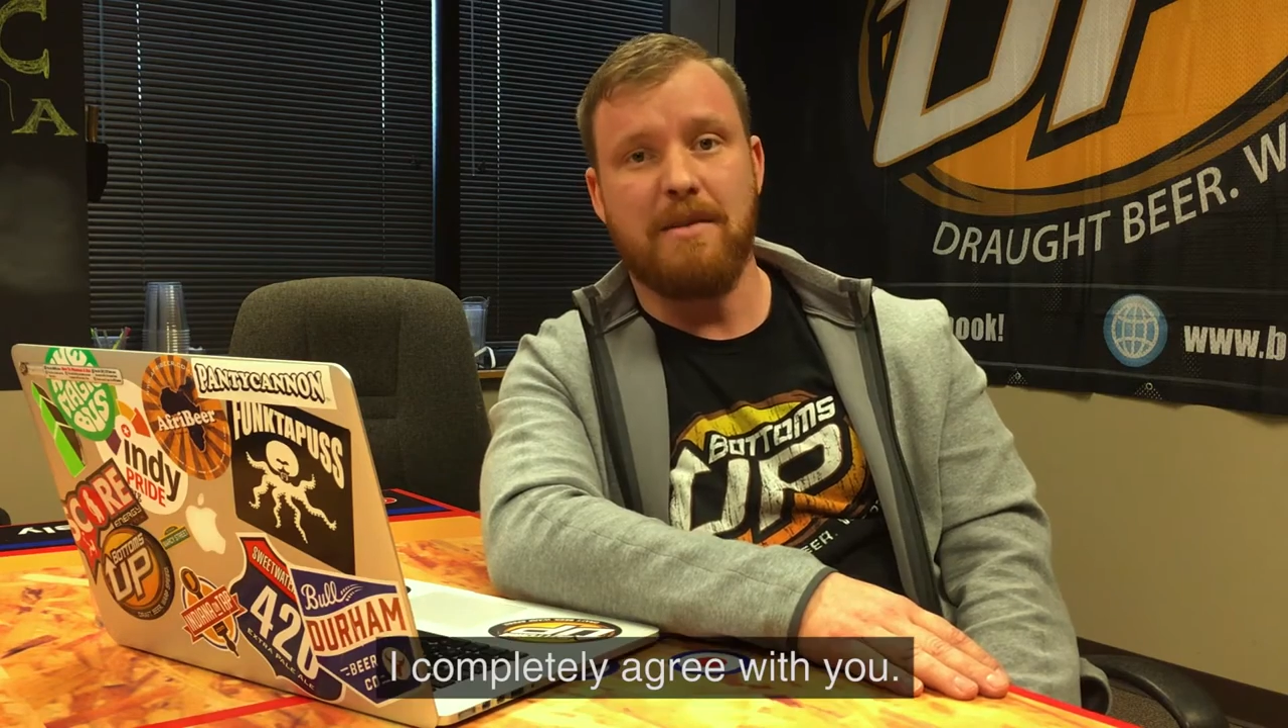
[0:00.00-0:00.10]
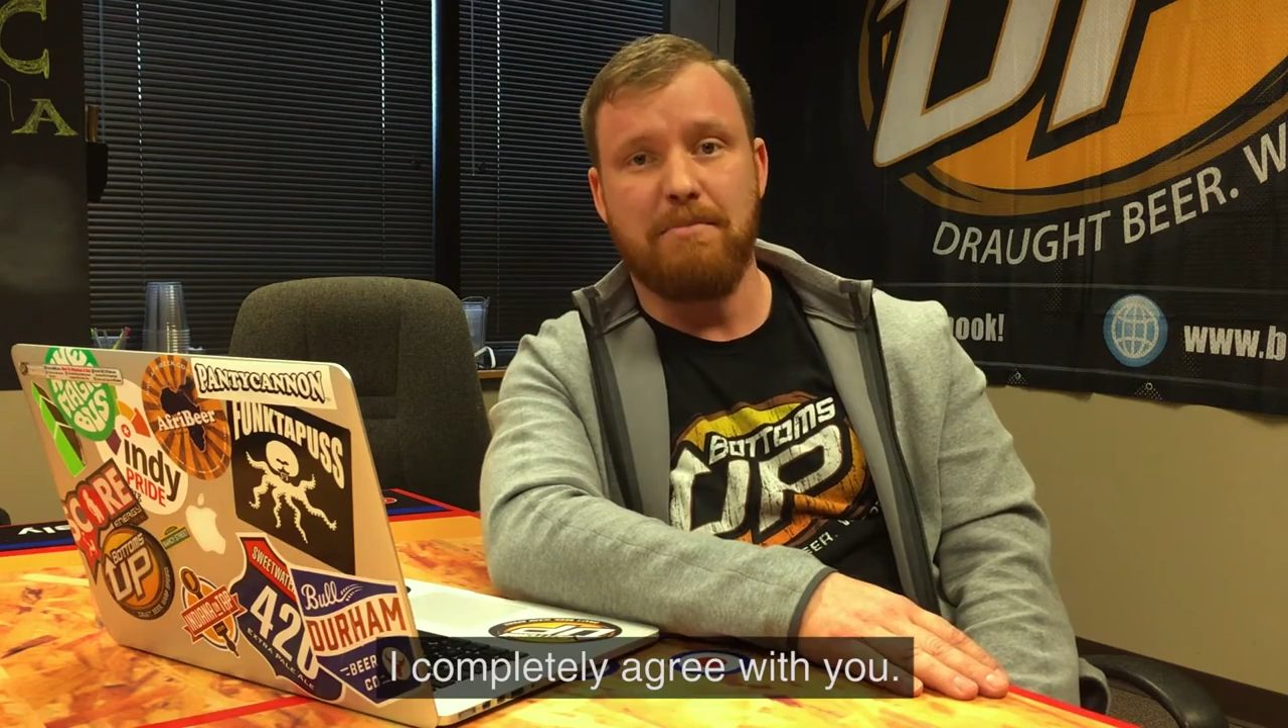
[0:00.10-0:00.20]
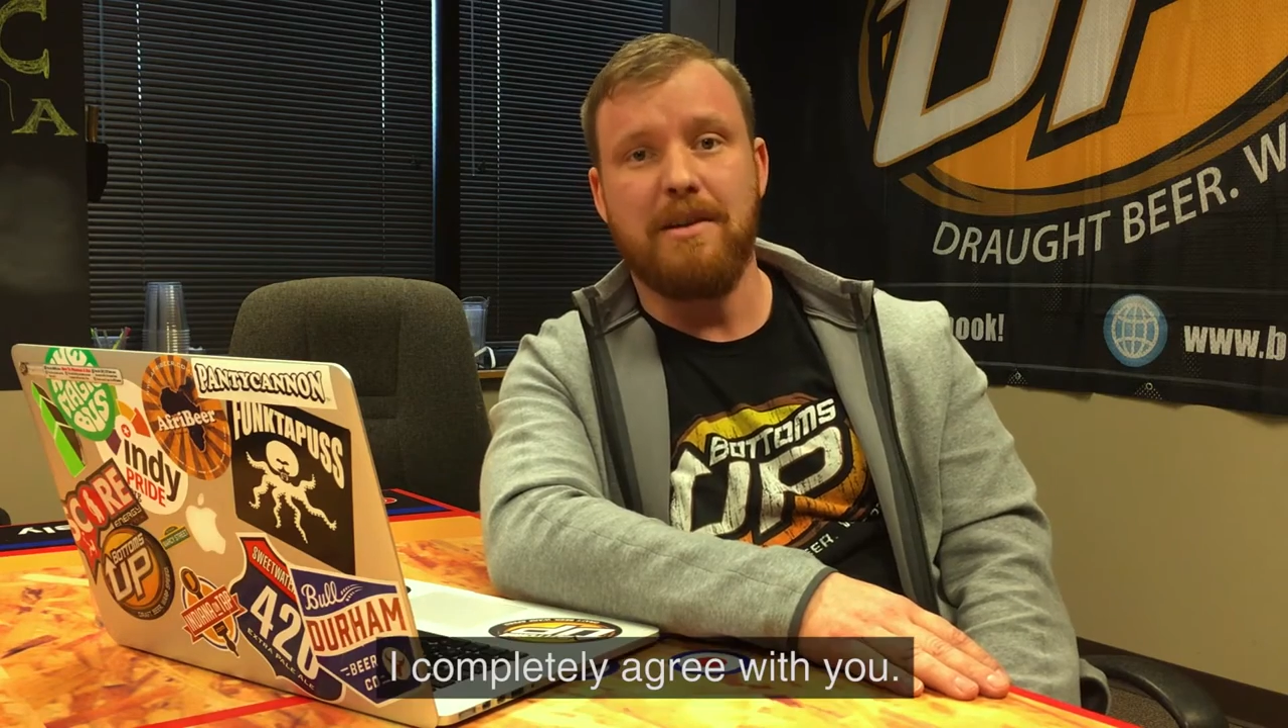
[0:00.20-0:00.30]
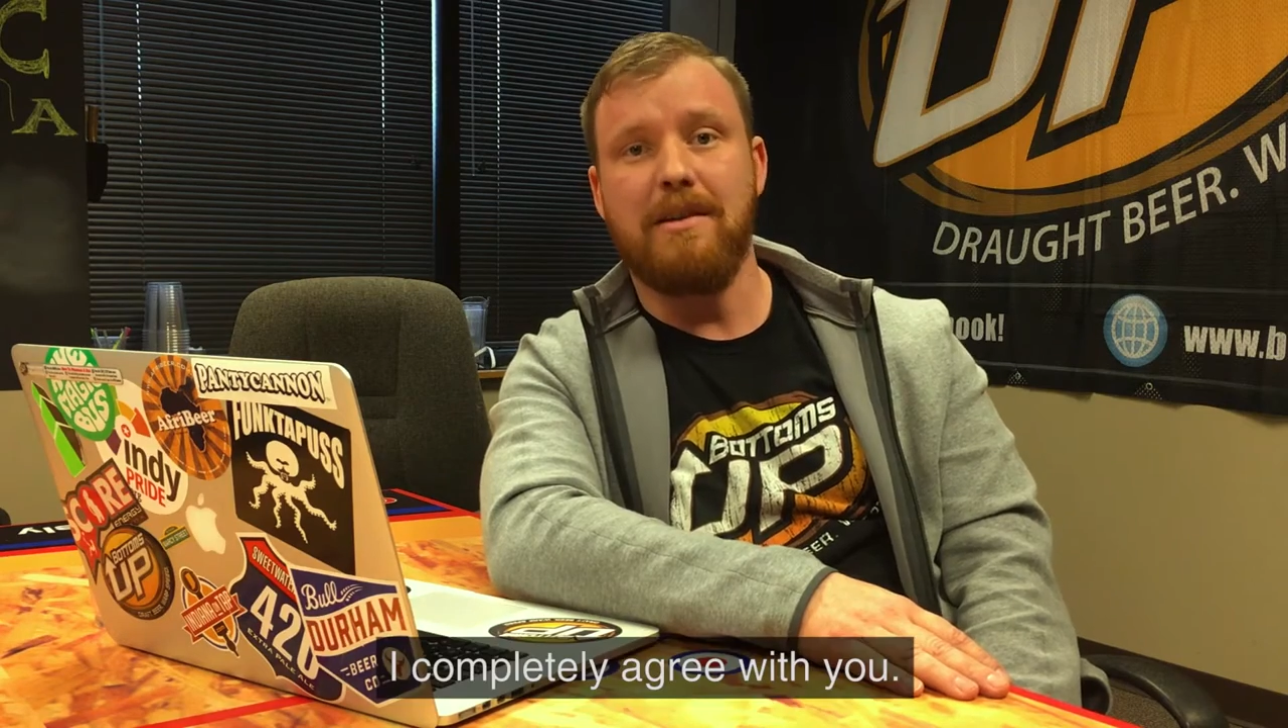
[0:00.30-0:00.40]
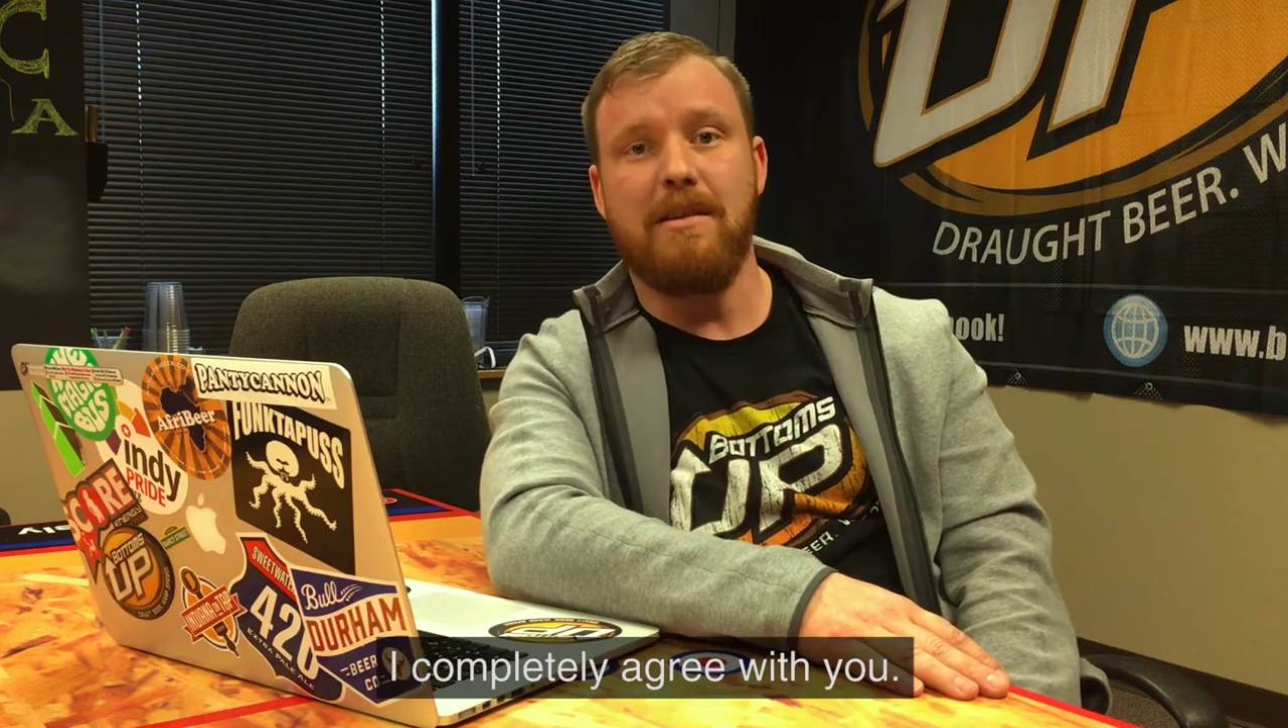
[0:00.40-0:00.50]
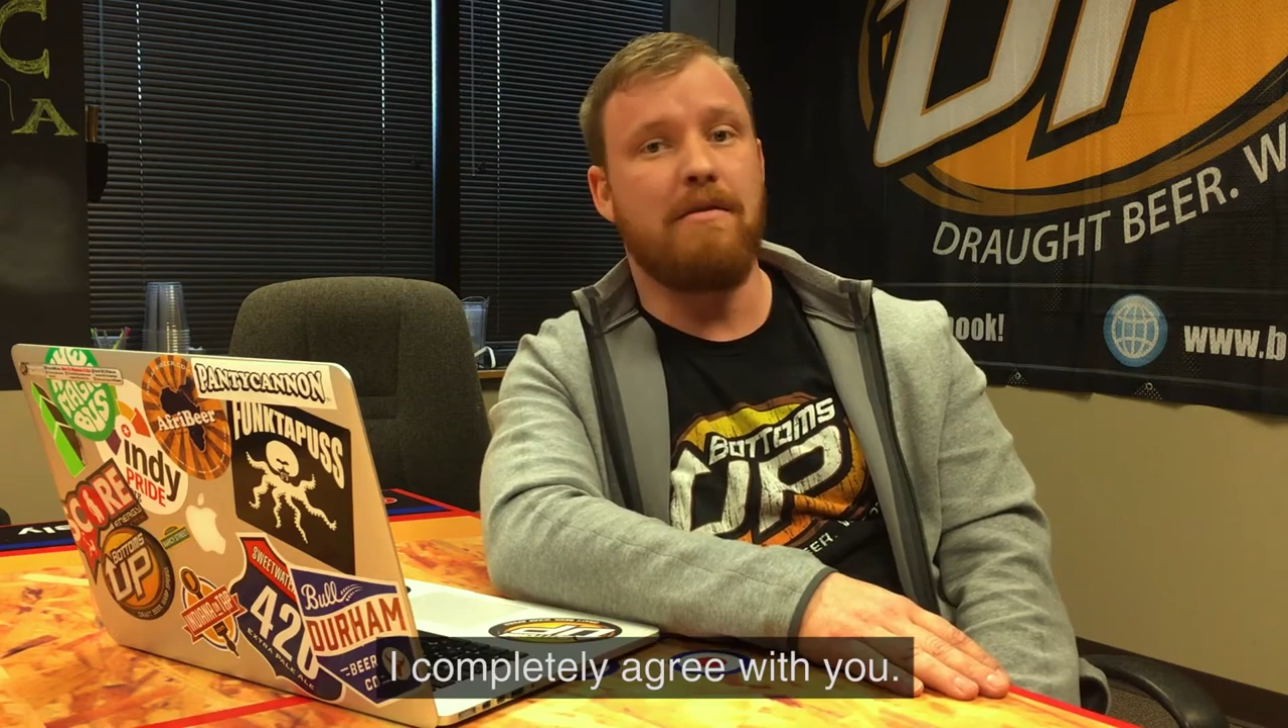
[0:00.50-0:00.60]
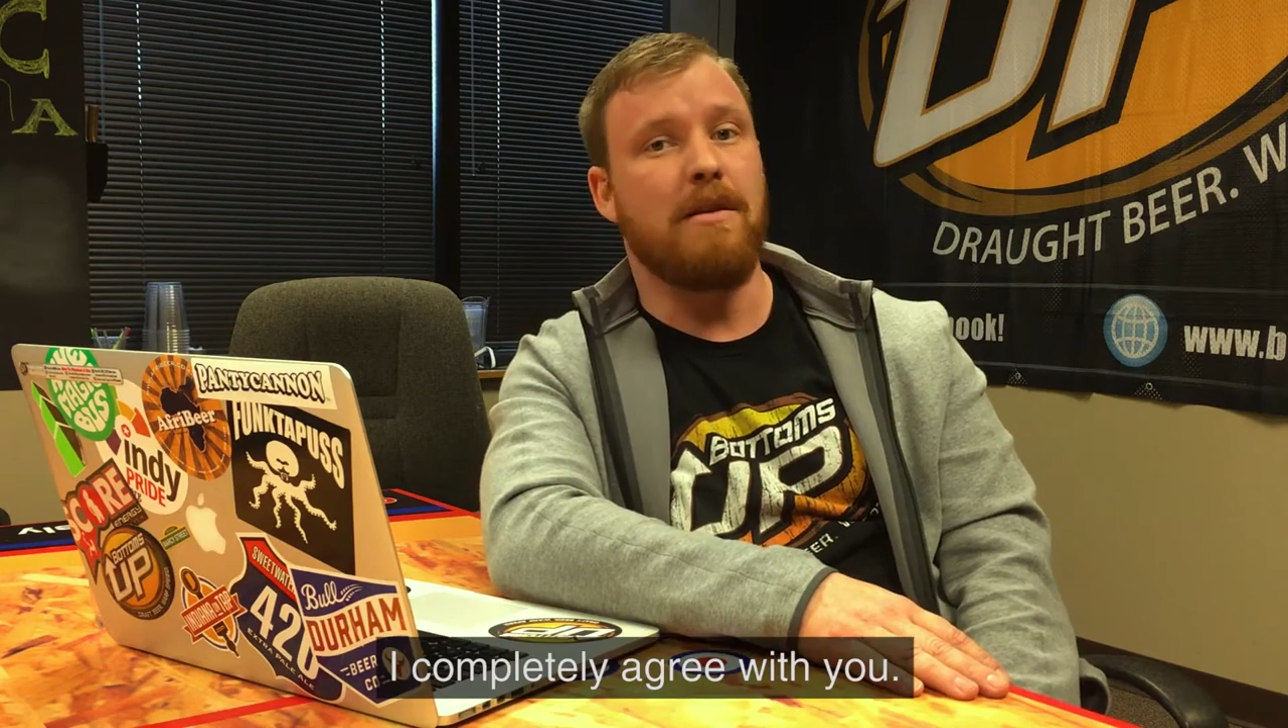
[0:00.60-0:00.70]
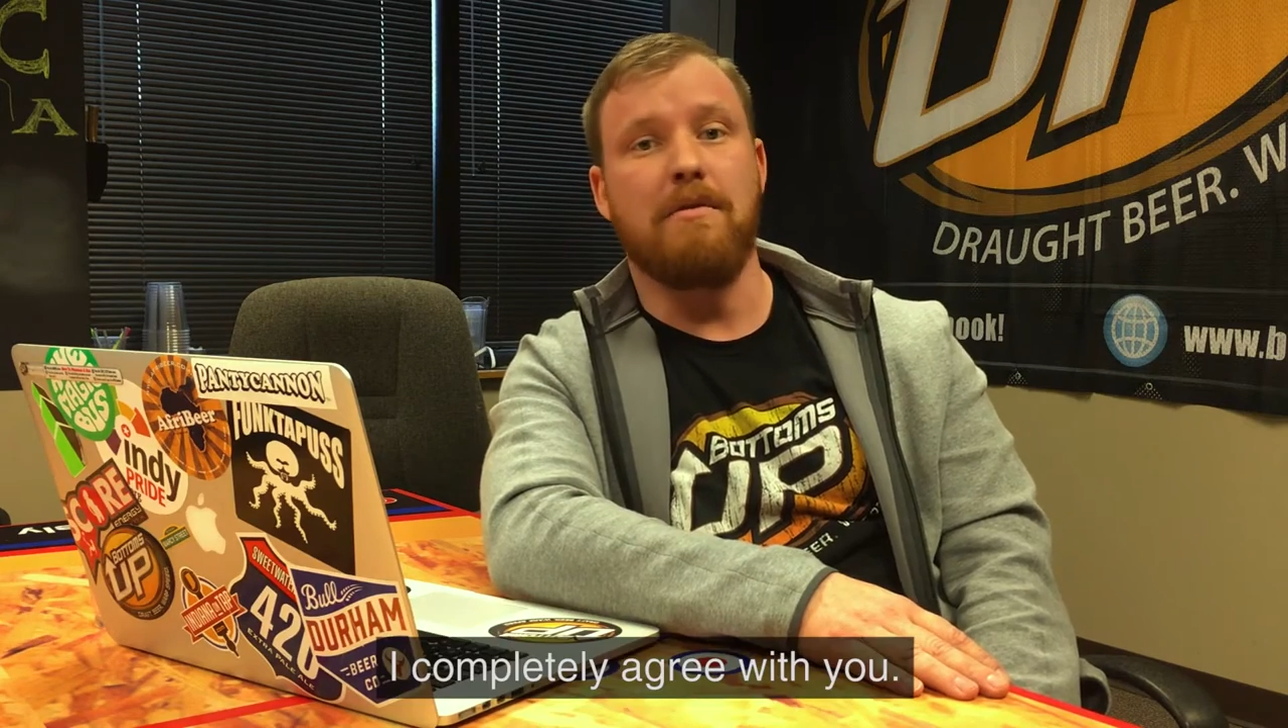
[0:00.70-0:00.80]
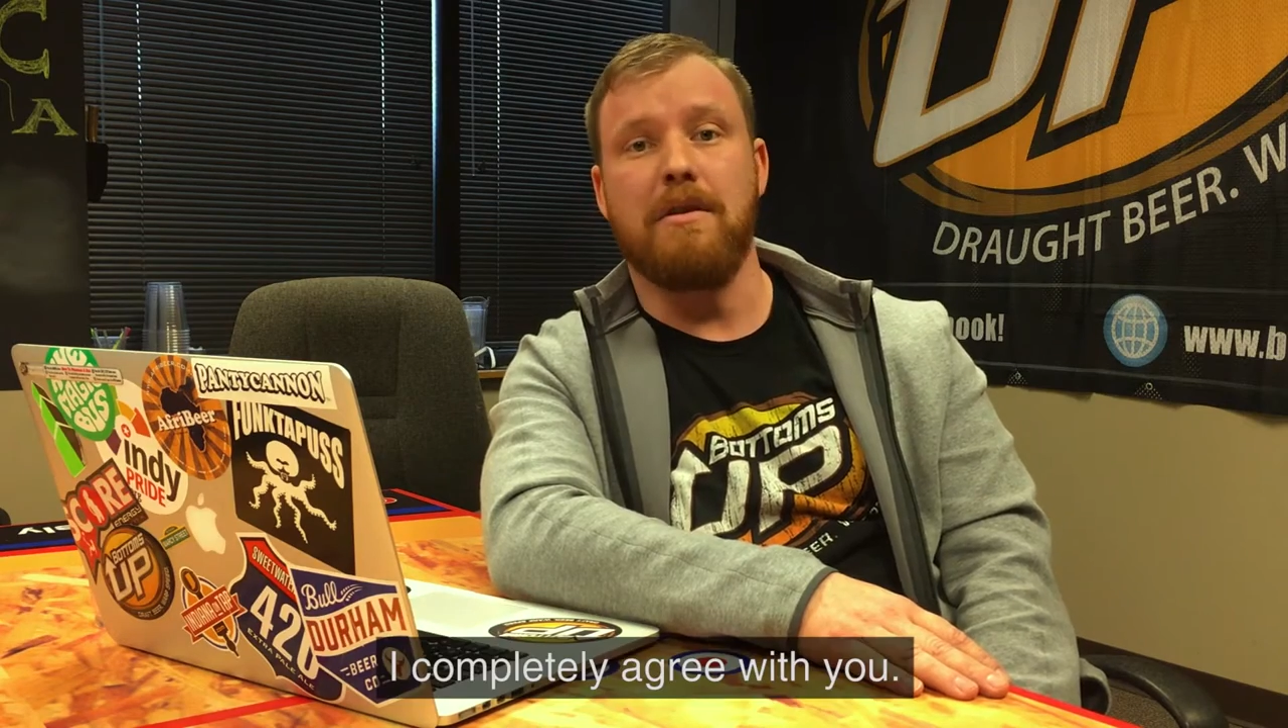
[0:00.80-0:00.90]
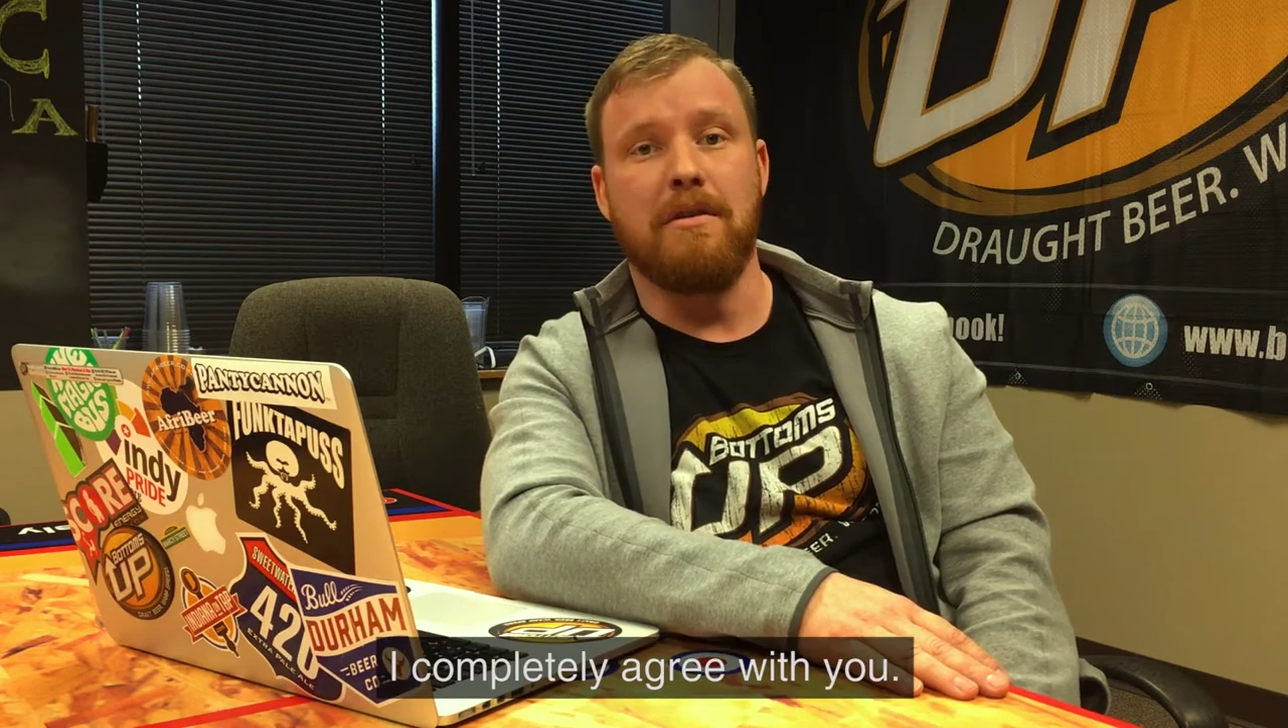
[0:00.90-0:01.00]
completely
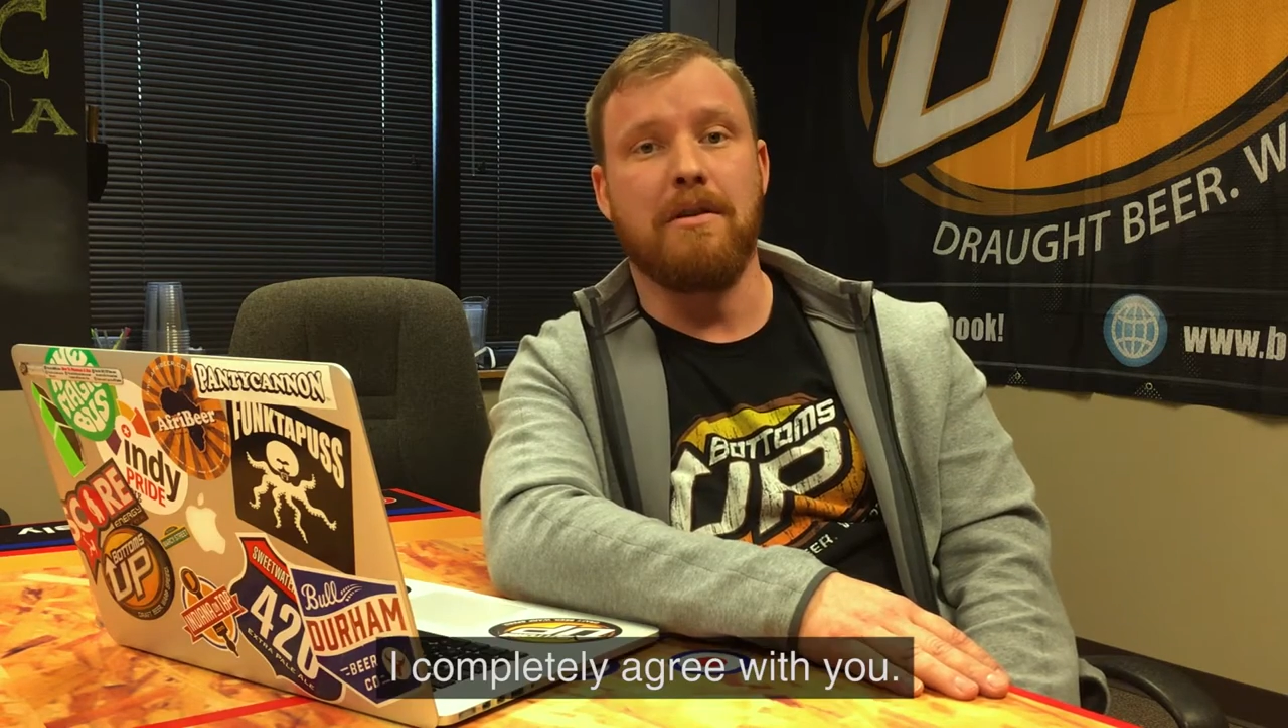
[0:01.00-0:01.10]
agree with you.